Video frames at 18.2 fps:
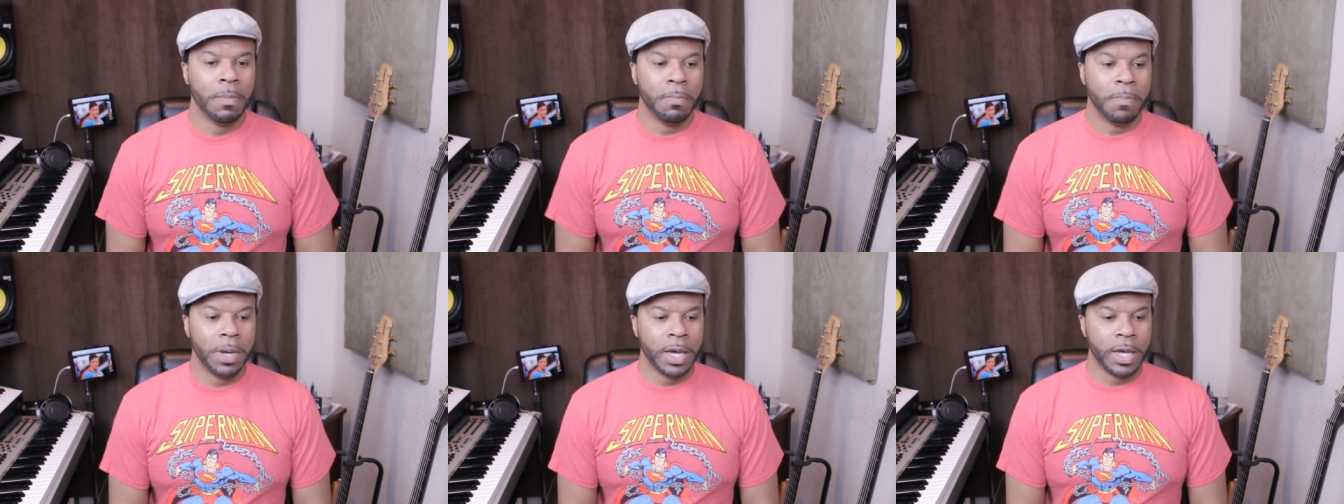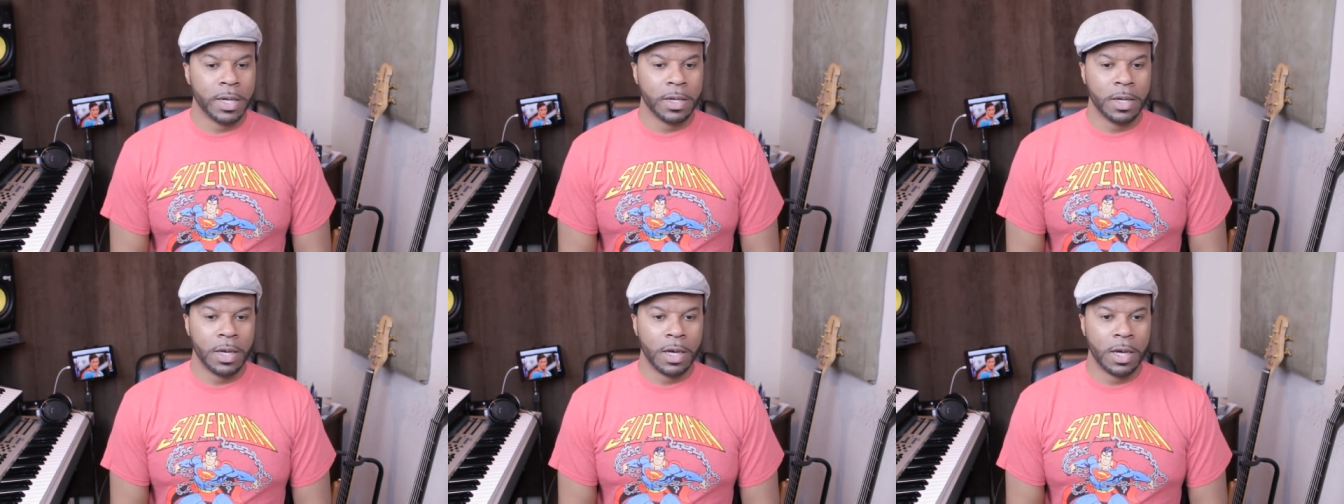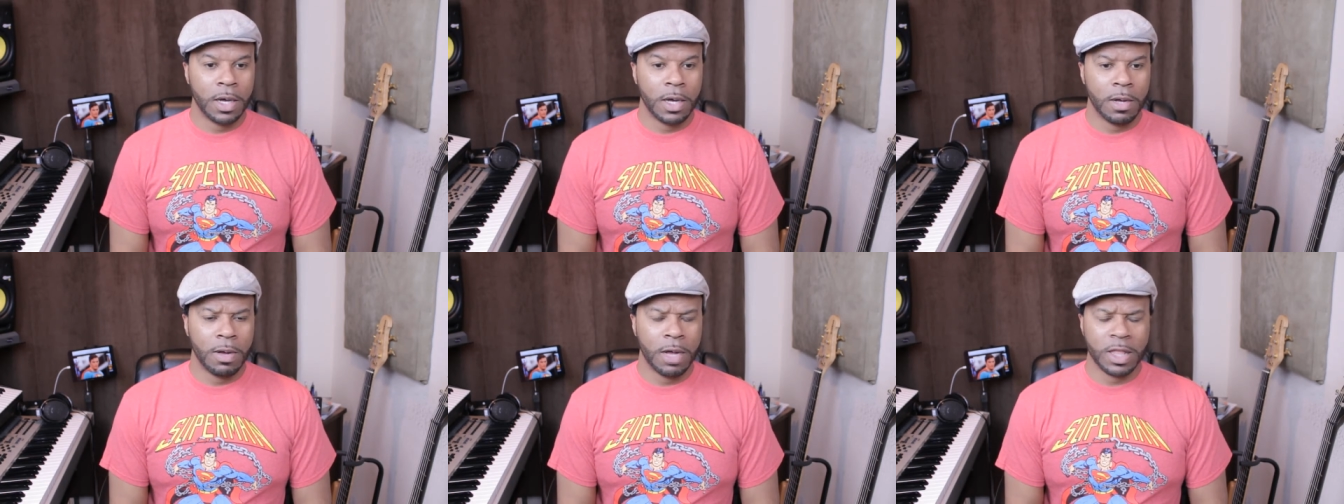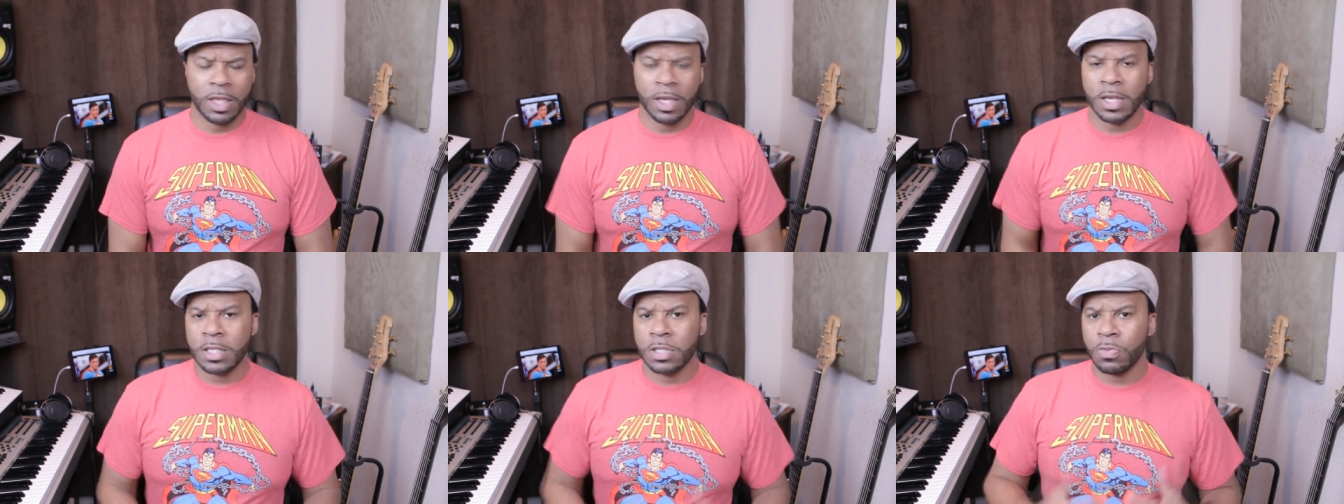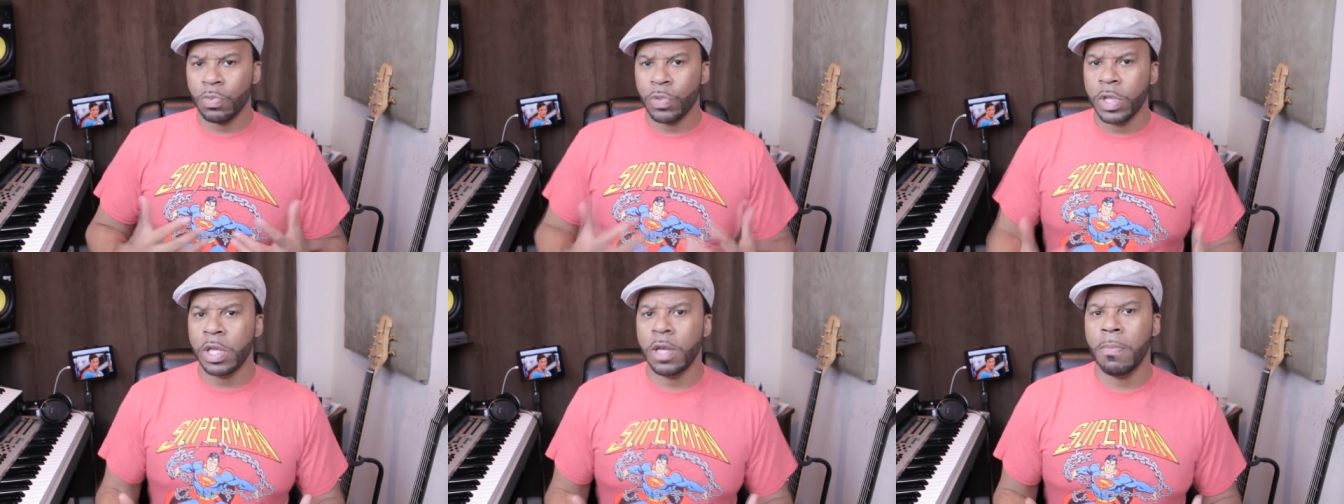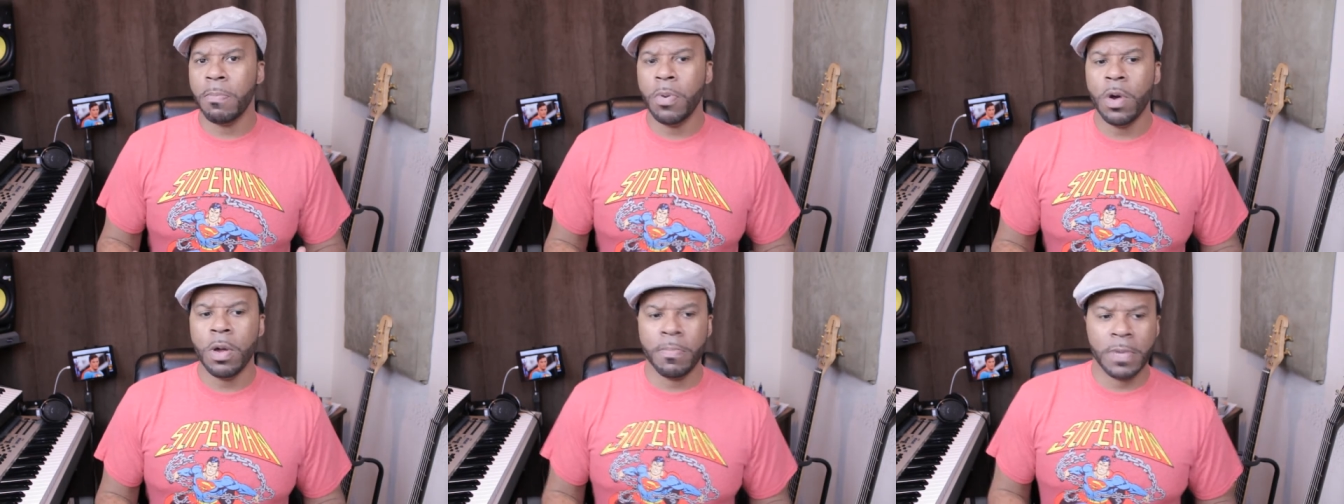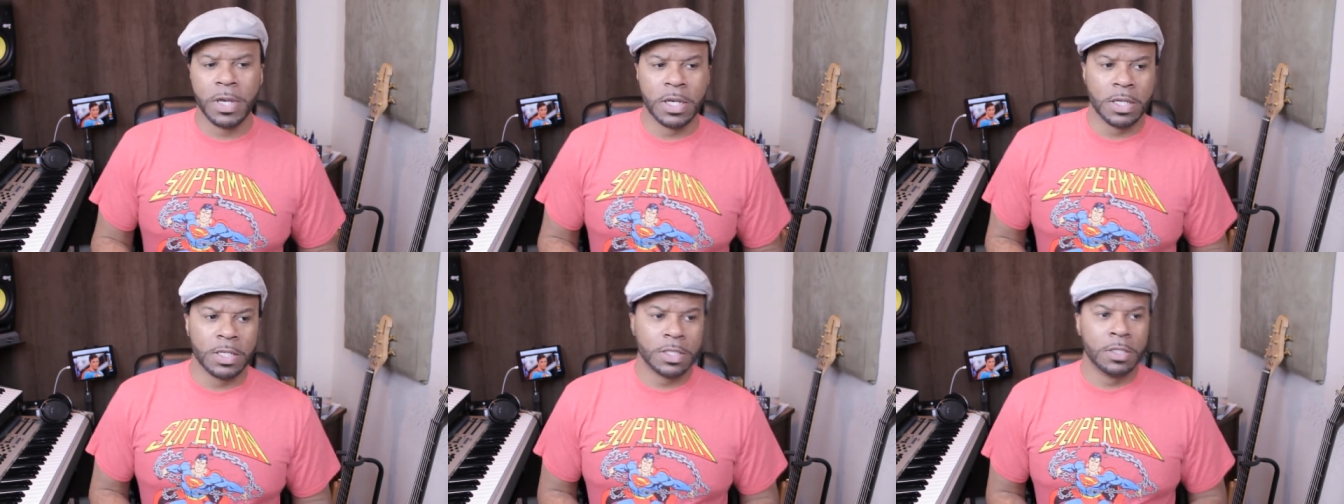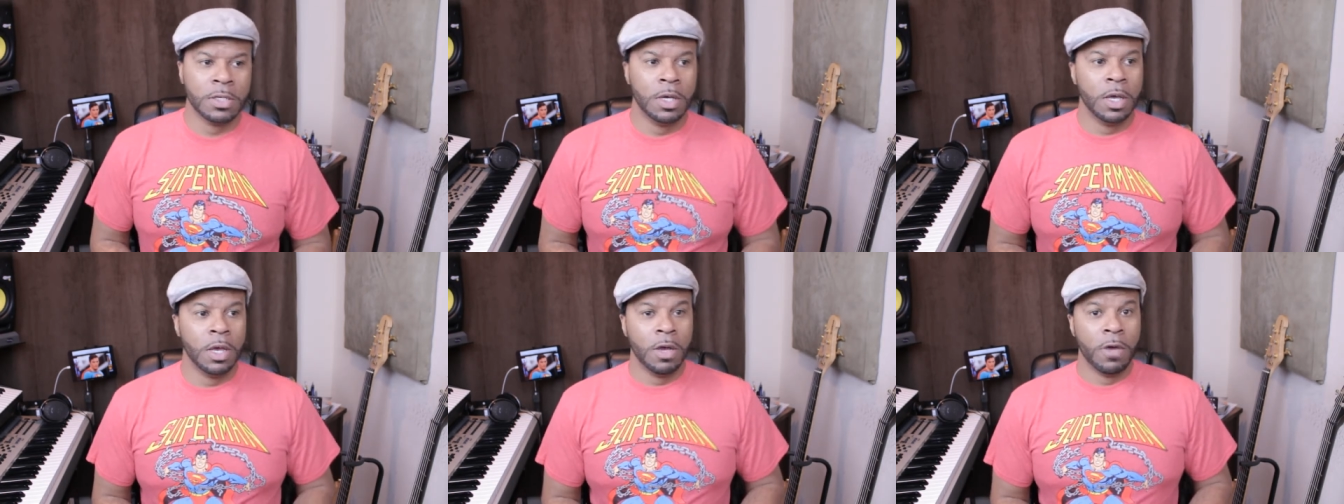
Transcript: But I think it's really important because